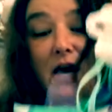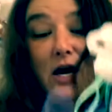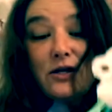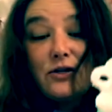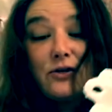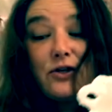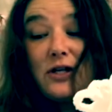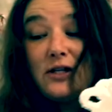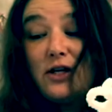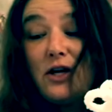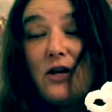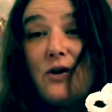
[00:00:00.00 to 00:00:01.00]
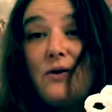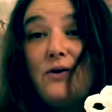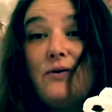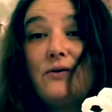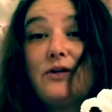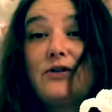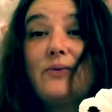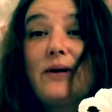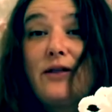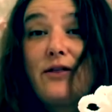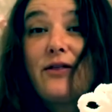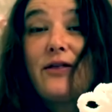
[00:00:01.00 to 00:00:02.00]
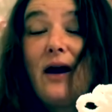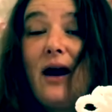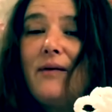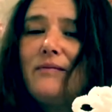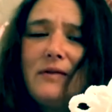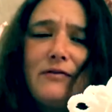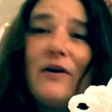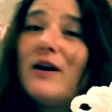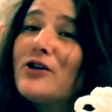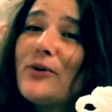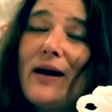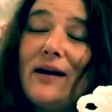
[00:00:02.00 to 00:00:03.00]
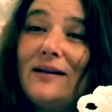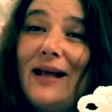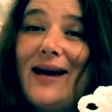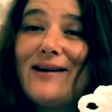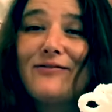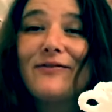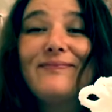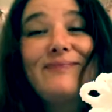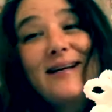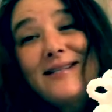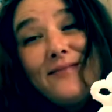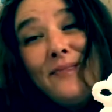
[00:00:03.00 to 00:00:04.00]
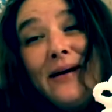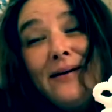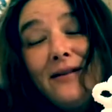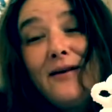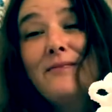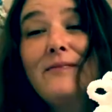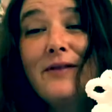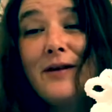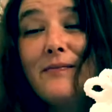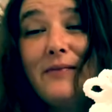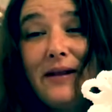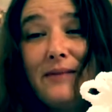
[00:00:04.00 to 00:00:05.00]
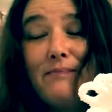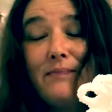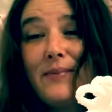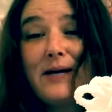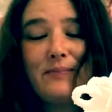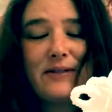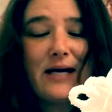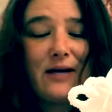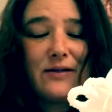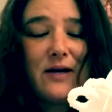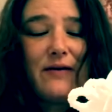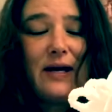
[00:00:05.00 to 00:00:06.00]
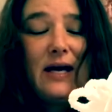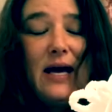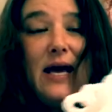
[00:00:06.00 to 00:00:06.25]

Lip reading: So she's huge with feng shui your life. That's the meat and potatoes of it.